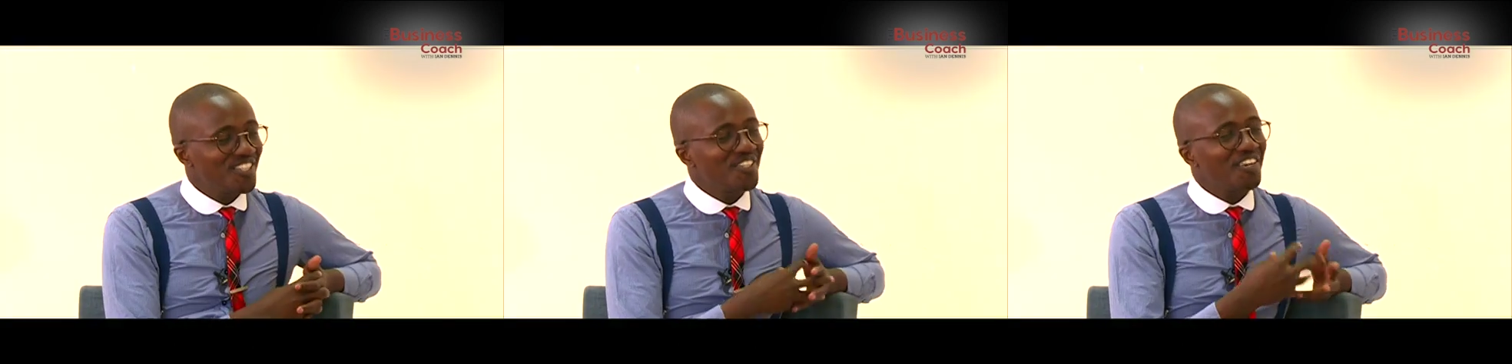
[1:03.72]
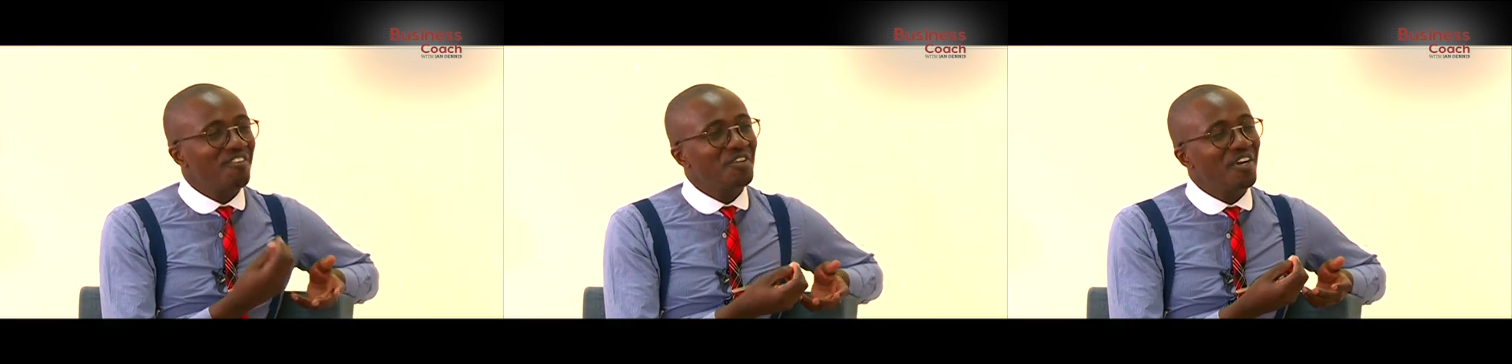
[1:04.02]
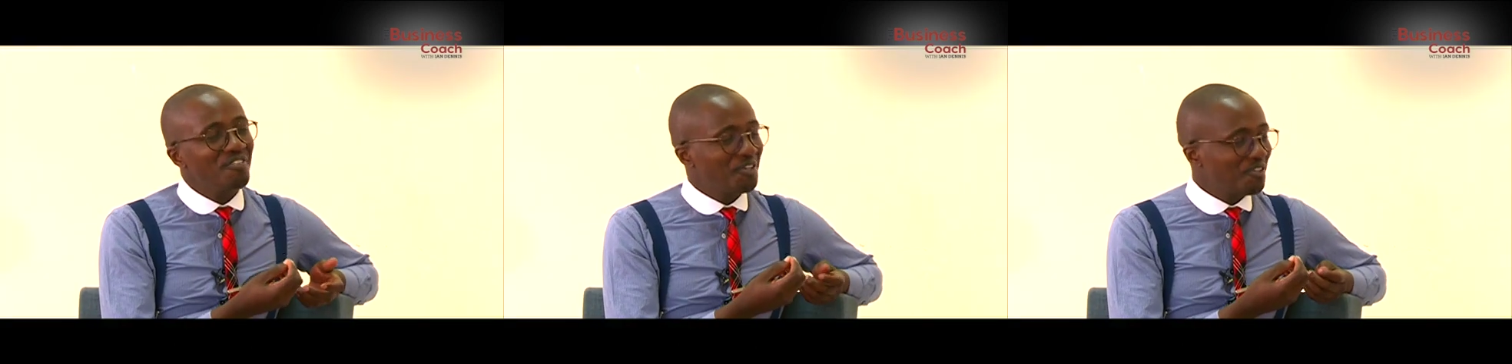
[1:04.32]
See, when you're
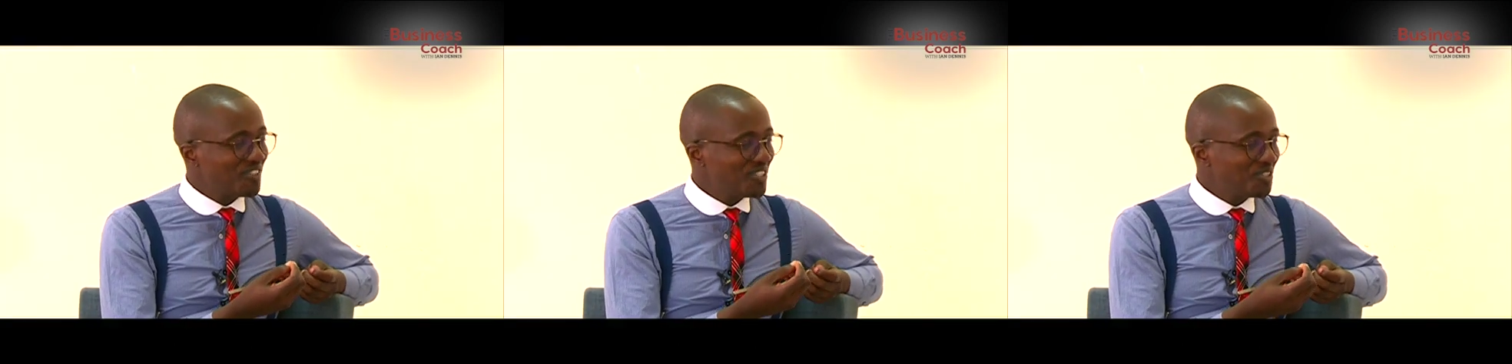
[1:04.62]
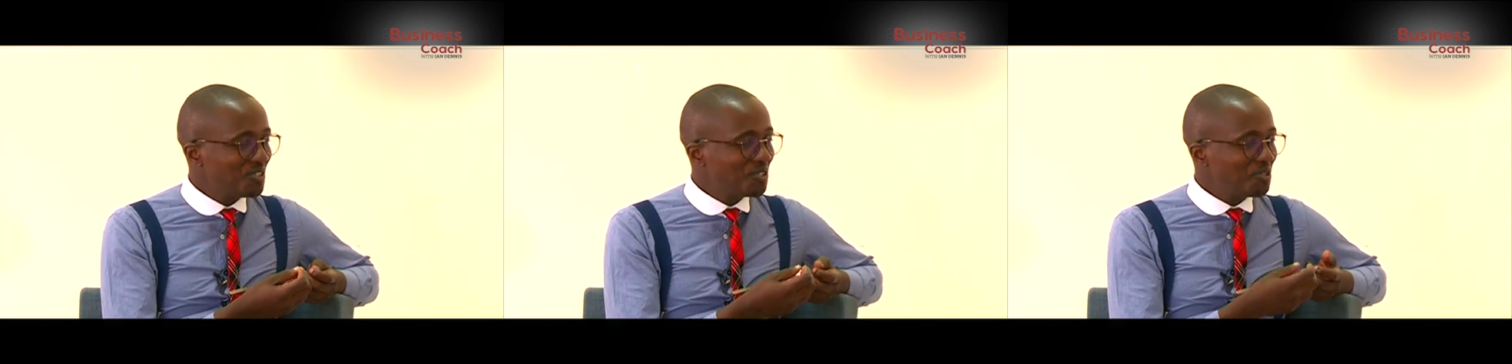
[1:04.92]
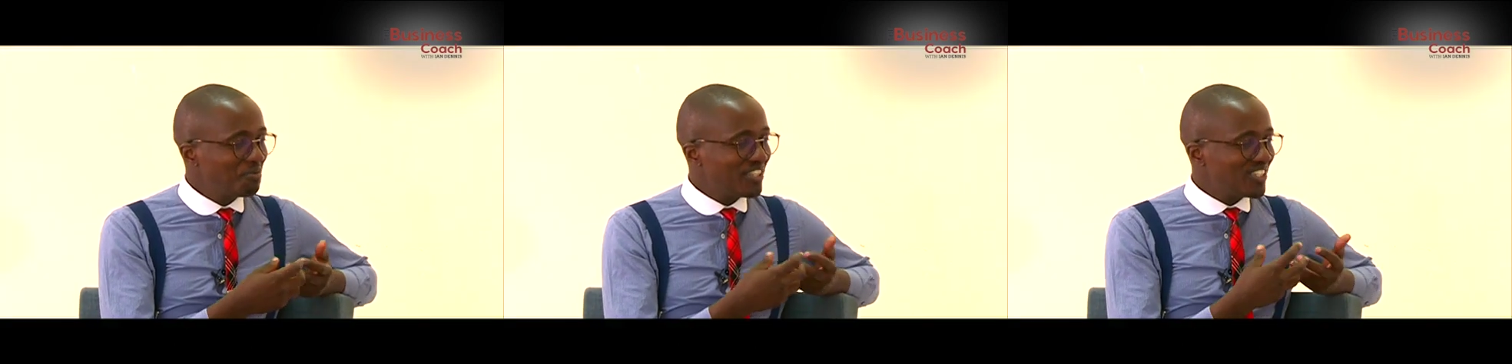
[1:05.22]
having a conversation, you
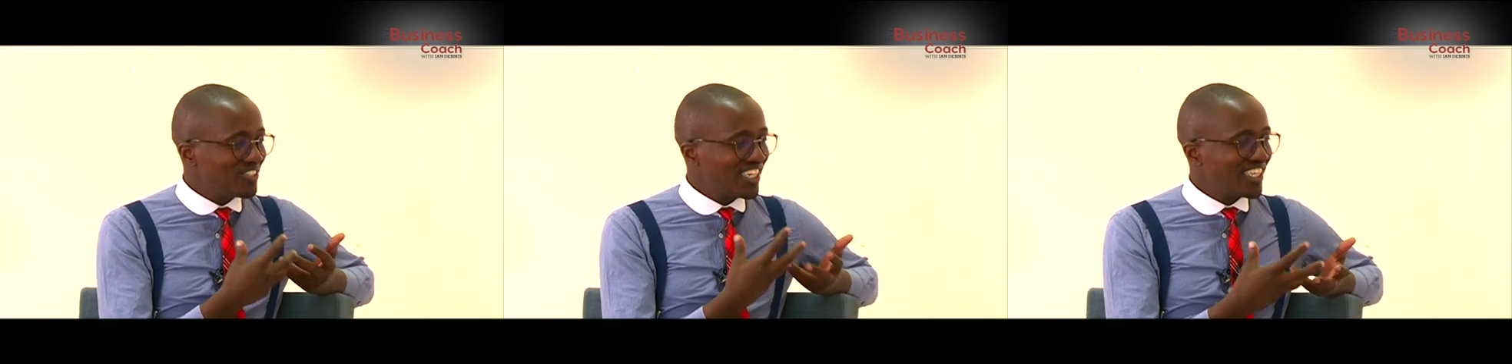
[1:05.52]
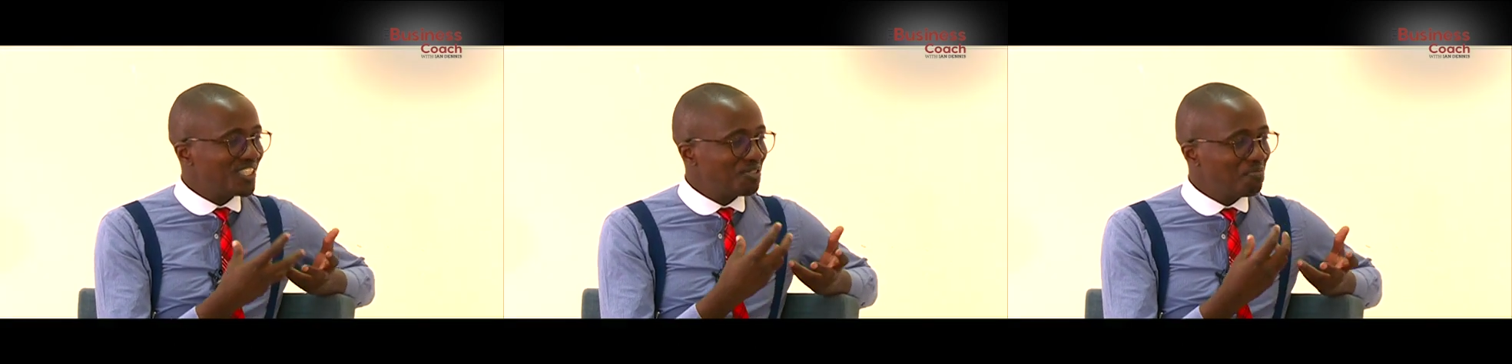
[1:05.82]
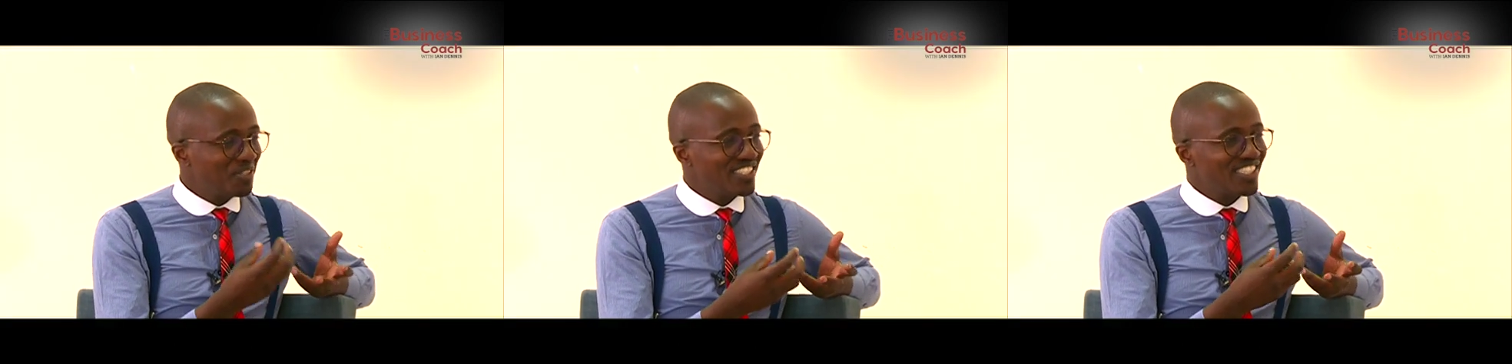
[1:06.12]
told me that you started this
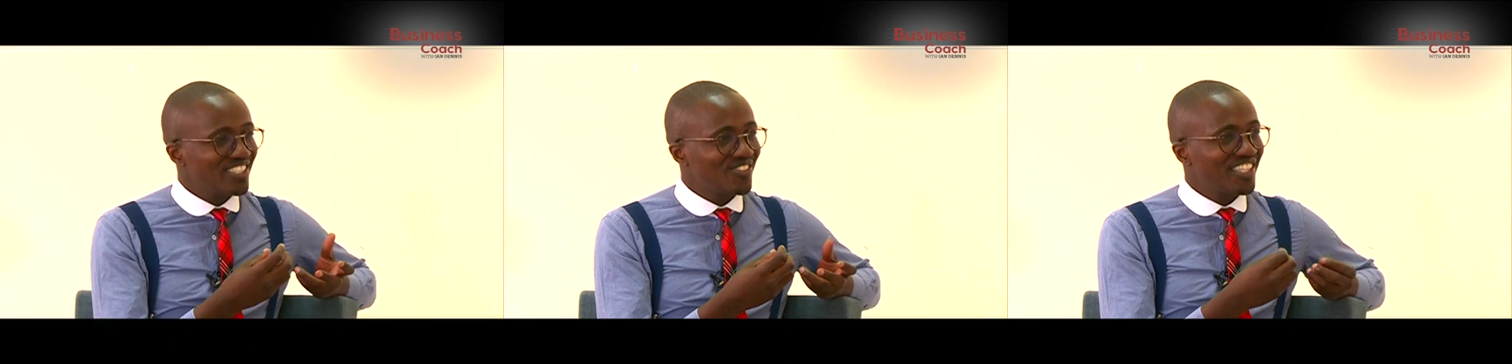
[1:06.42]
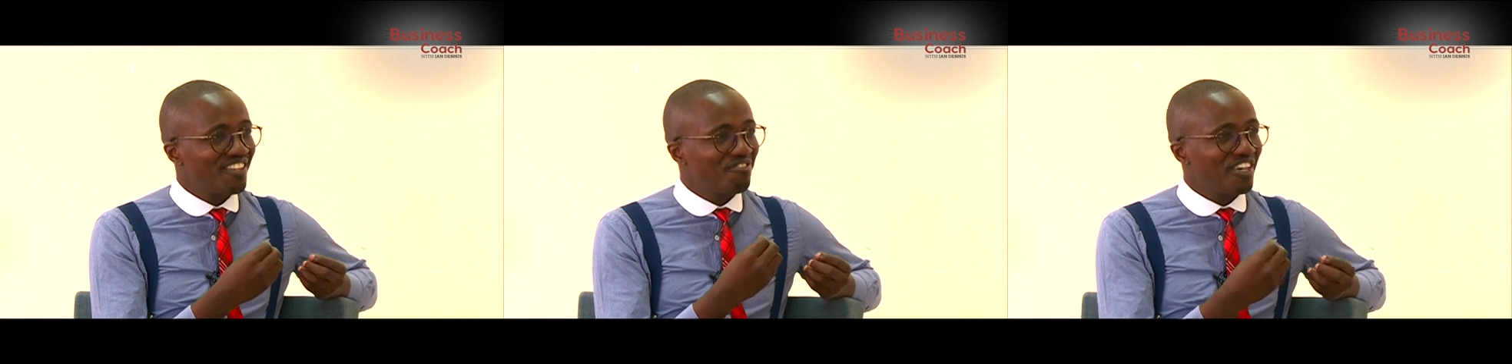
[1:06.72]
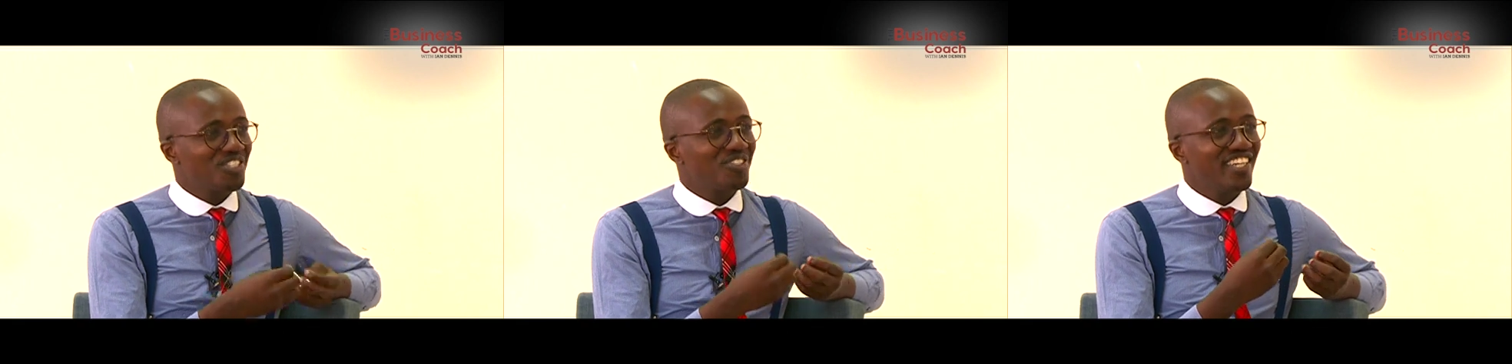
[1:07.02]
business with
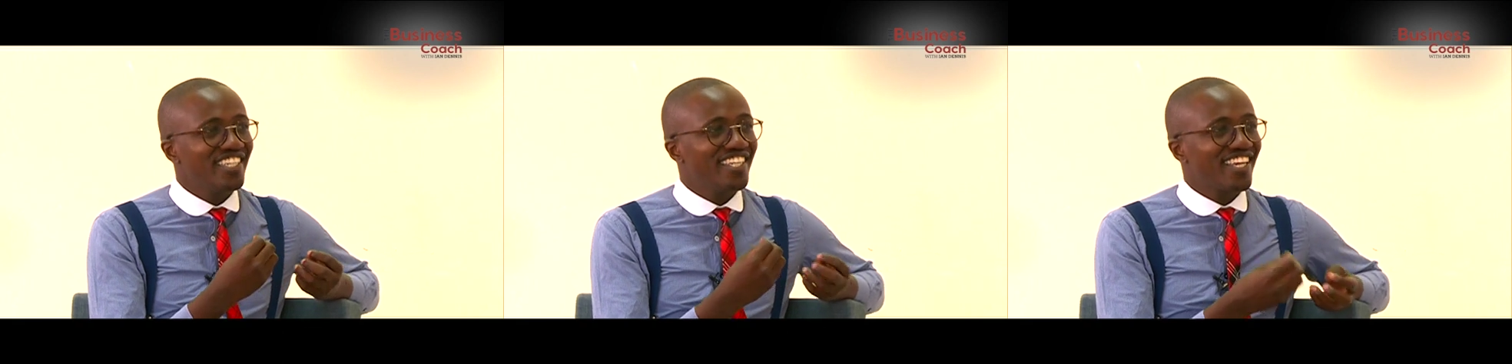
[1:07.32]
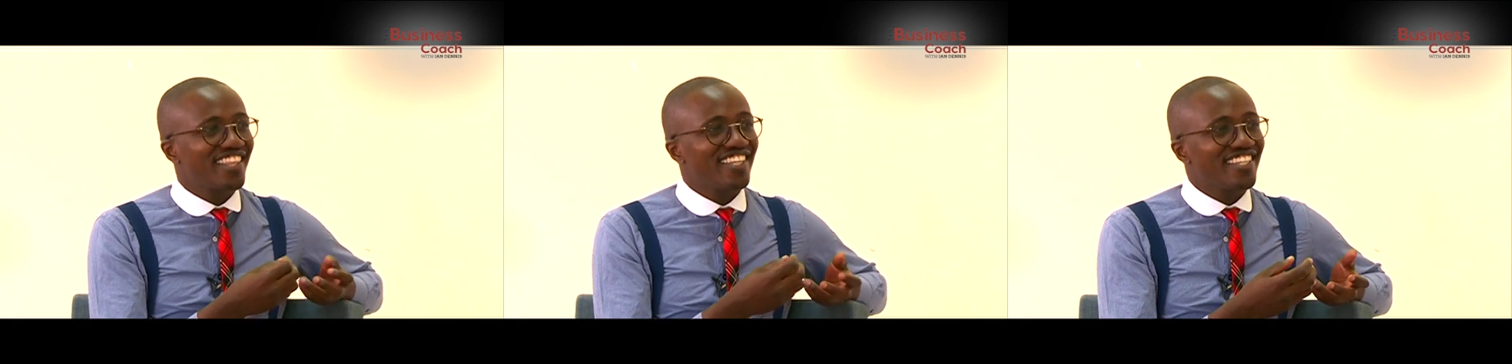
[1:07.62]
virtually nothing.